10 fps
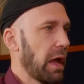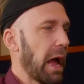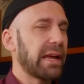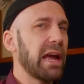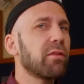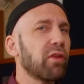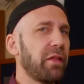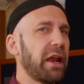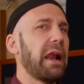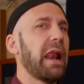I can't say
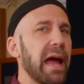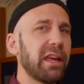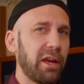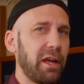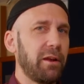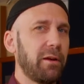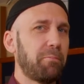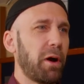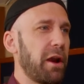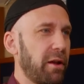that I like it,
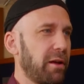but